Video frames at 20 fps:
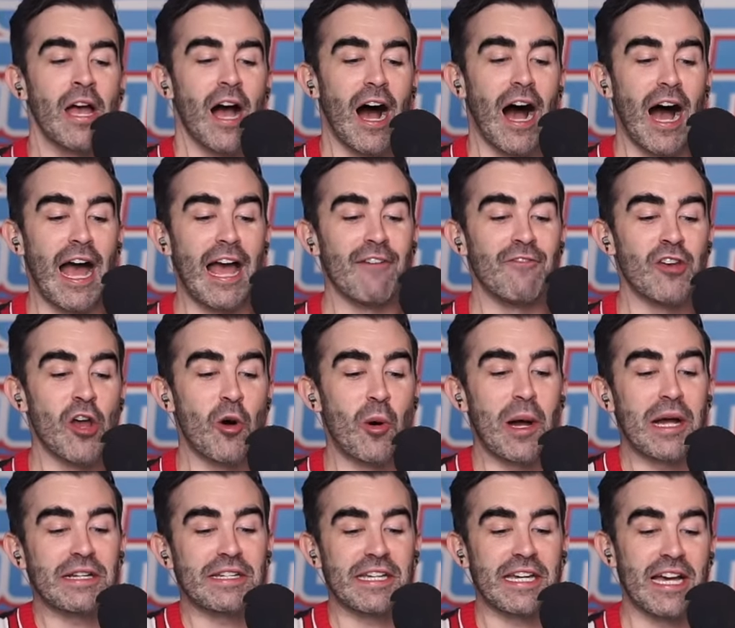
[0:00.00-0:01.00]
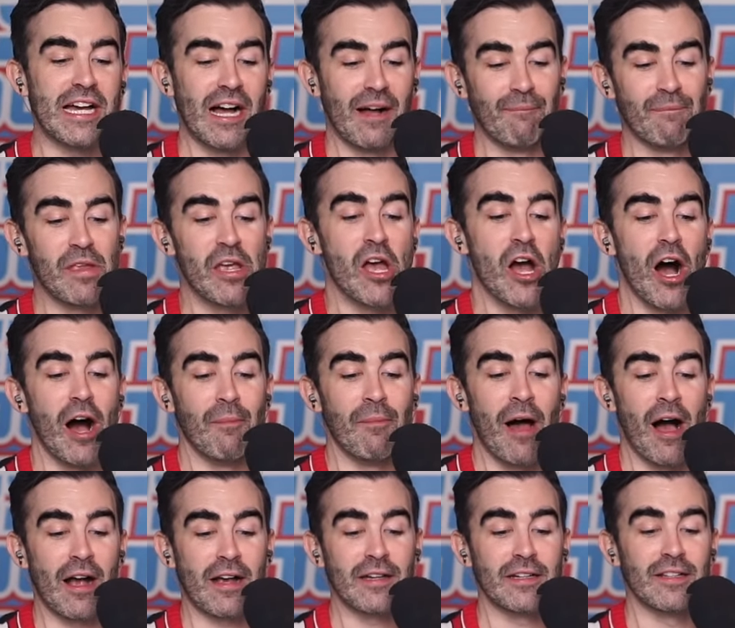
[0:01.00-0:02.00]
I have no idea. I'm
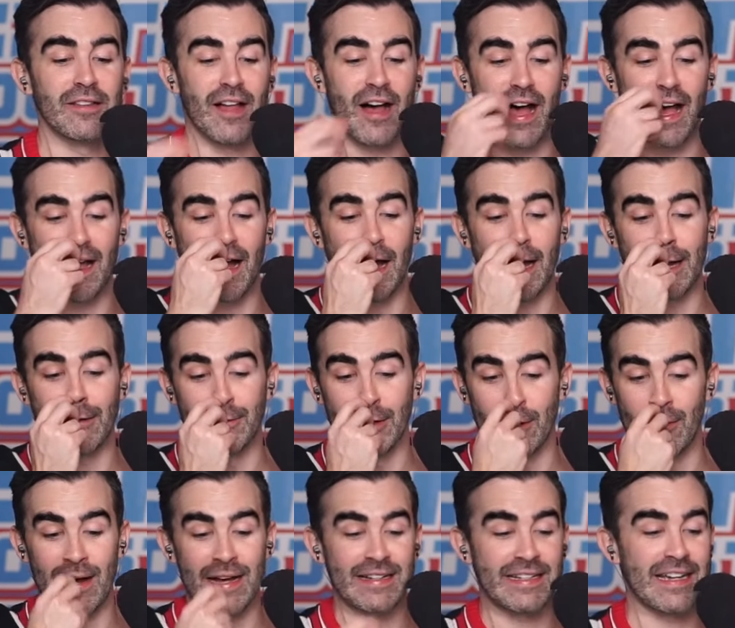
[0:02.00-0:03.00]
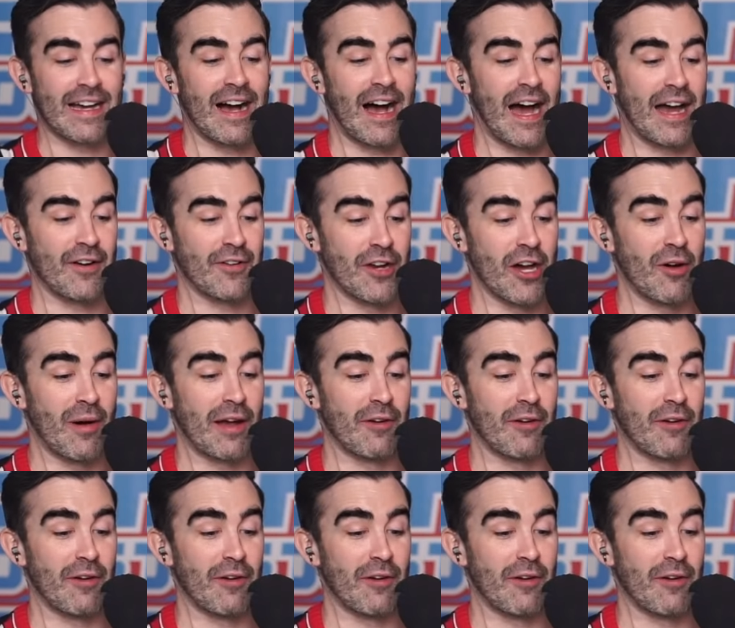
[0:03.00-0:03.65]
not going to lie. I have no idea. I don't know.